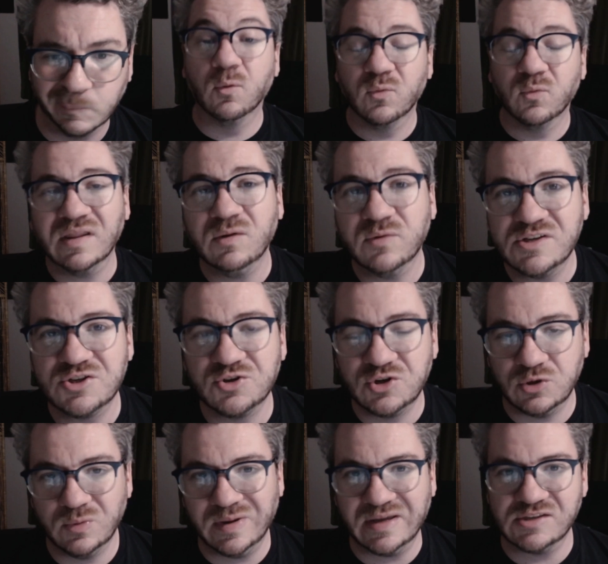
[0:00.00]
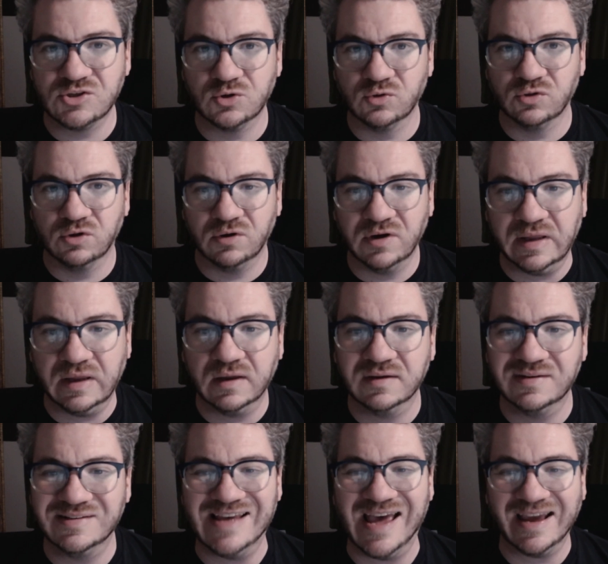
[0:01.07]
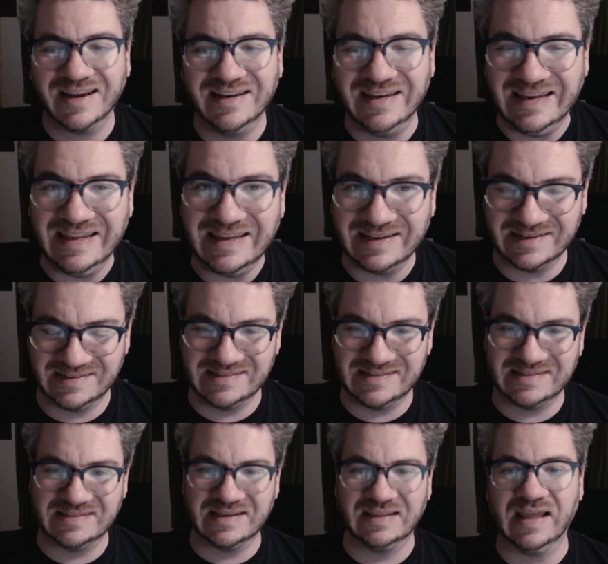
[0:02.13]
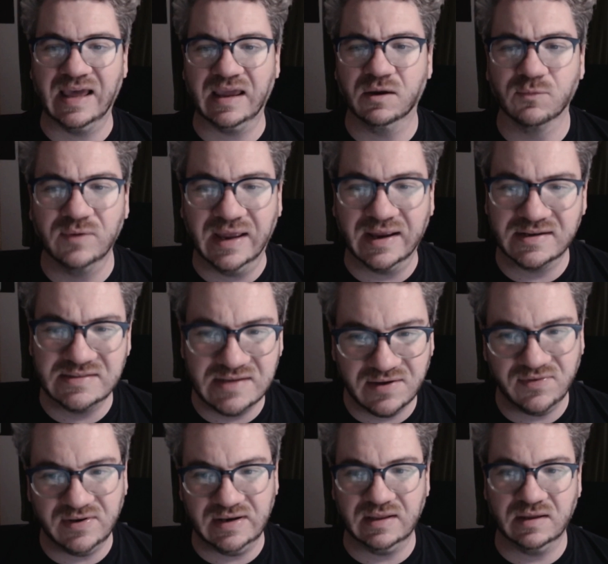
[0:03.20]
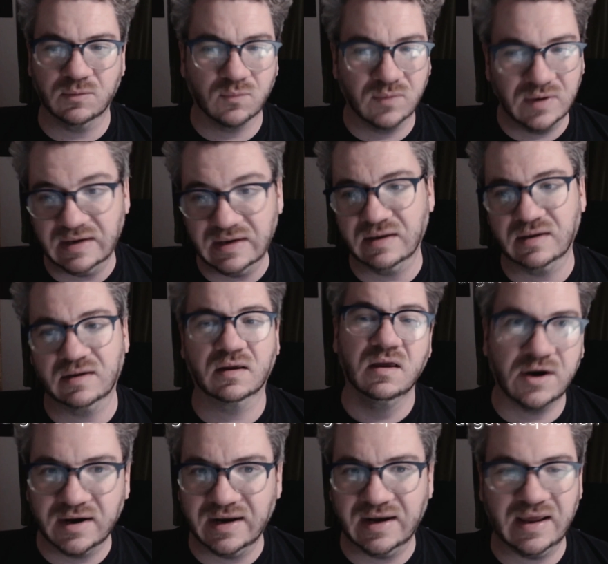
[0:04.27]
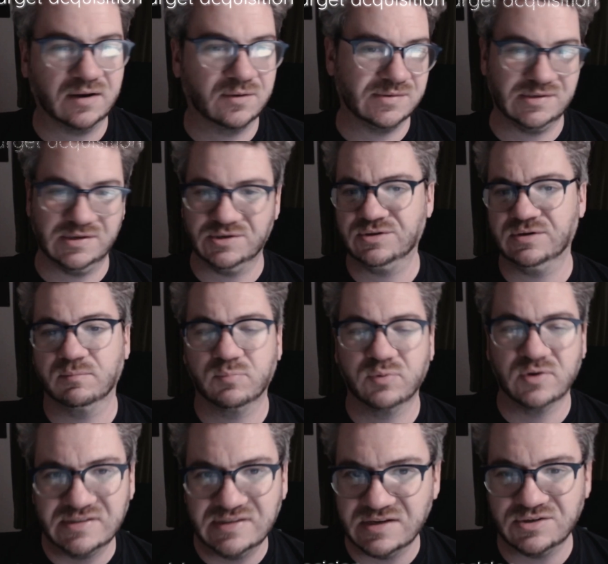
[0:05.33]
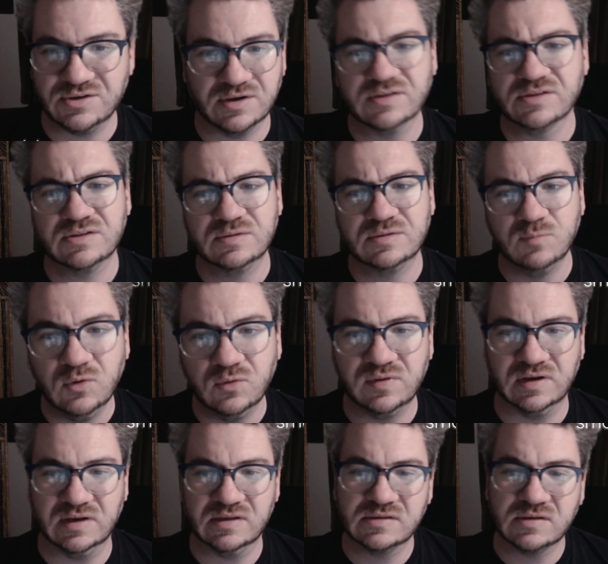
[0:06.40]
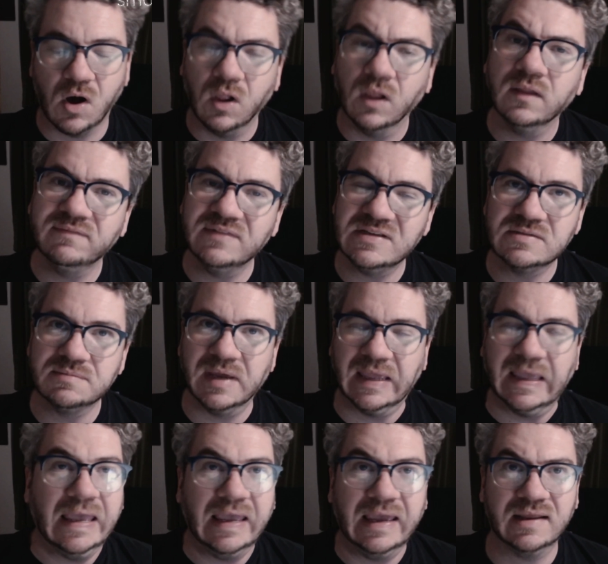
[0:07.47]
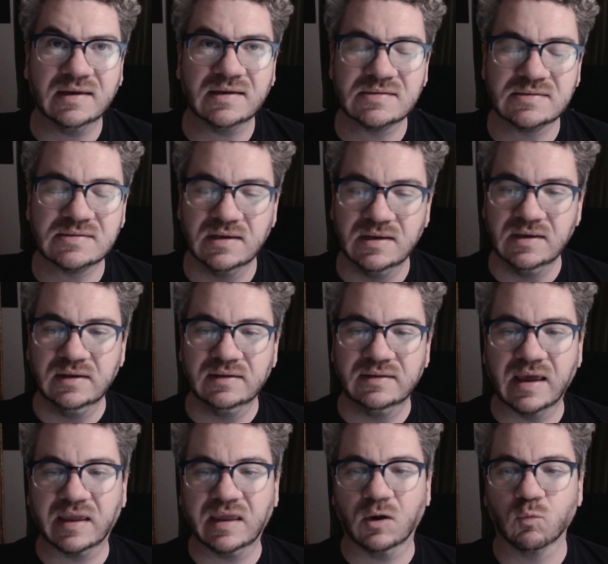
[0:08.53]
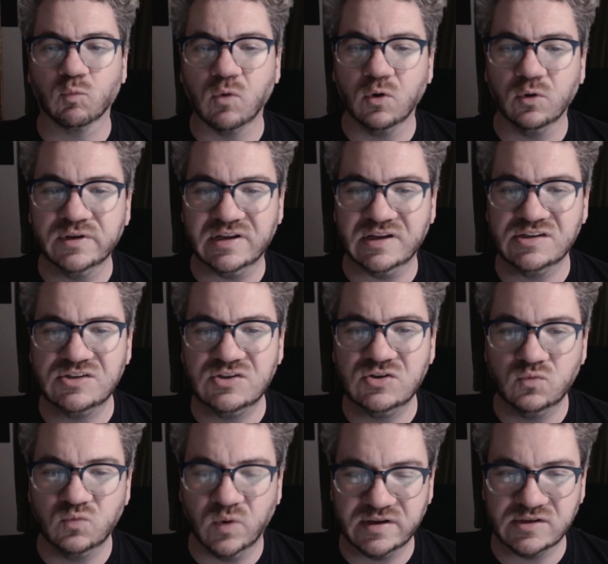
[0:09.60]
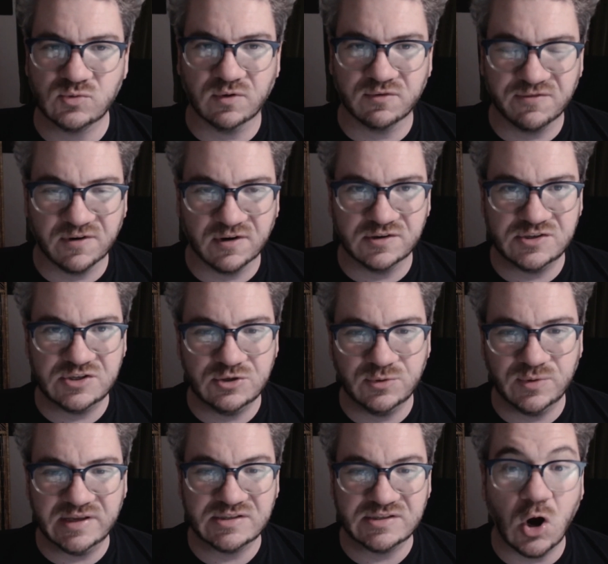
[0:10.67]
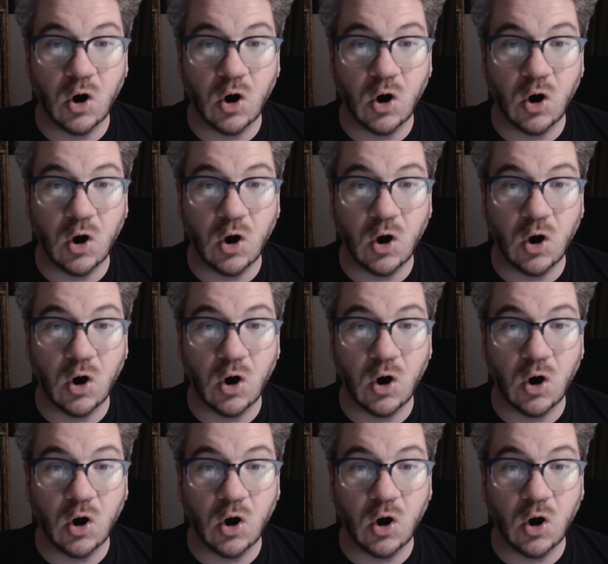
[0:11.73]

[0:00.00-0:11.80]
But really what you're doing is you're learning techniques like reactivity, reading, target acquisition, precision, smoothness, all of these mechanics that get rolled into what is referred to as